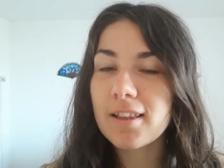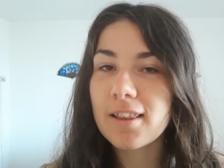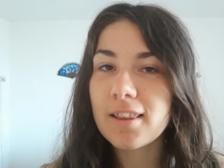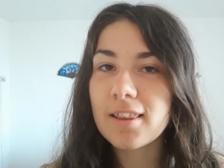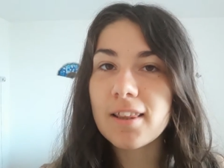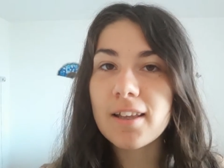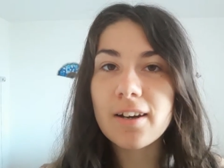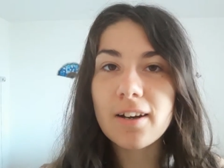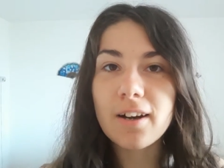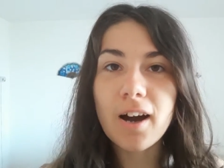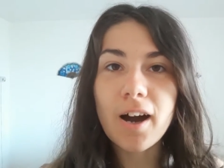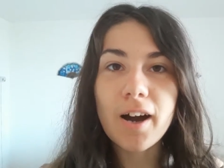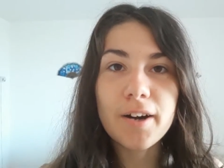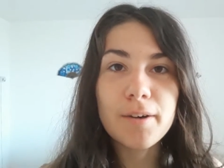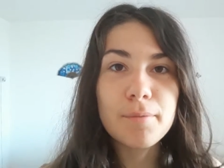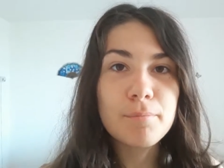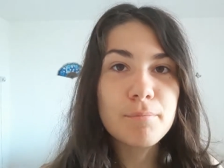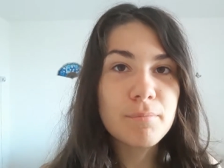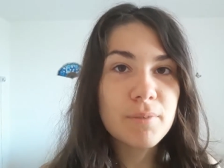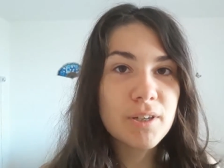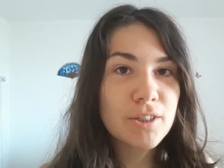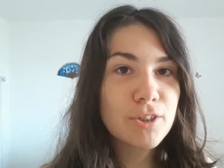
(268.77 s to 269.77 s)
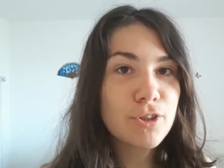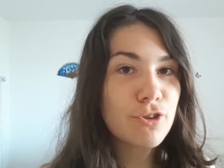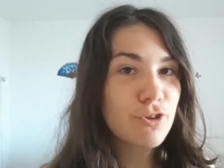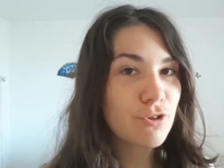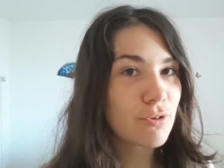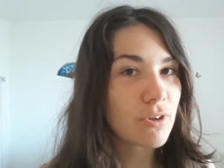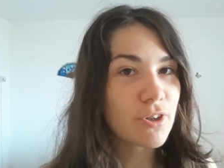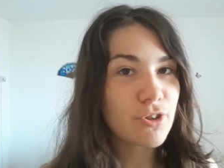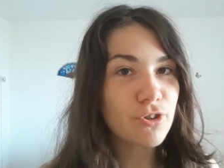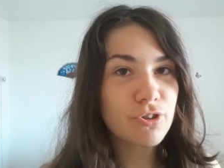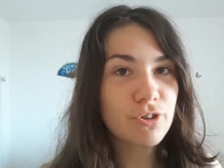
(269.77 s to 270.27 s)
there are many
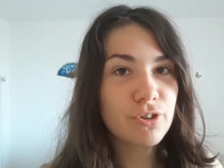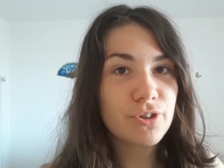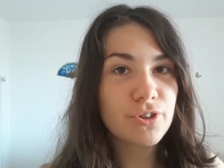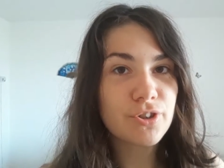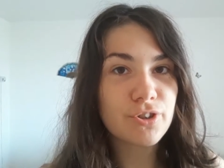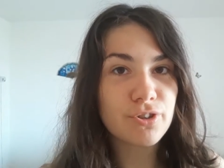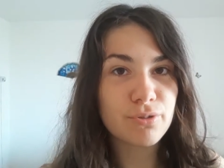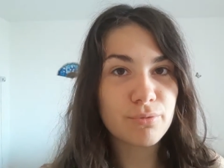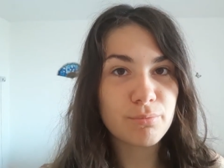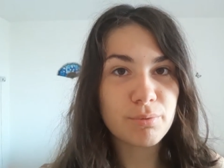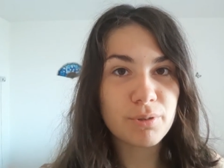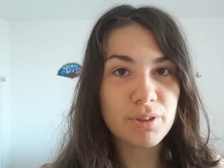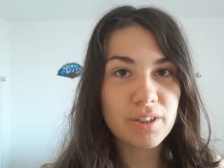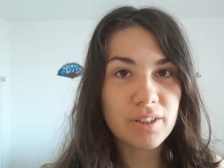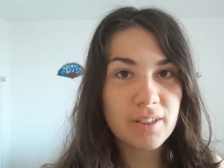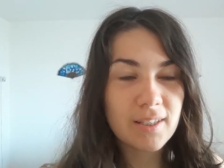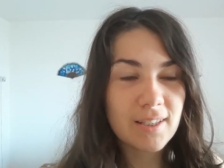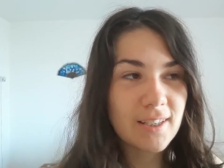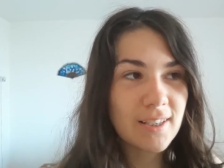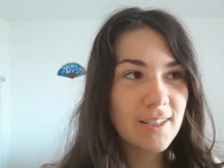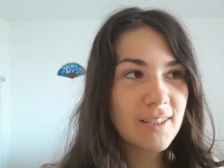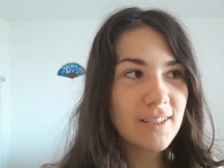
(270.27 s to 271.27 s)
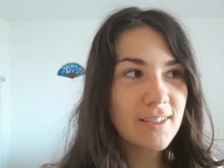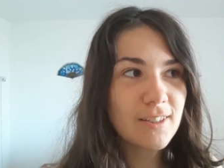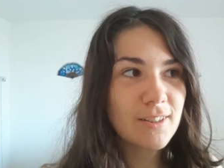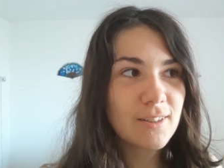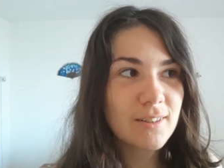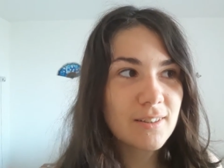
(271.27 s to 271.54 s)
treasures to be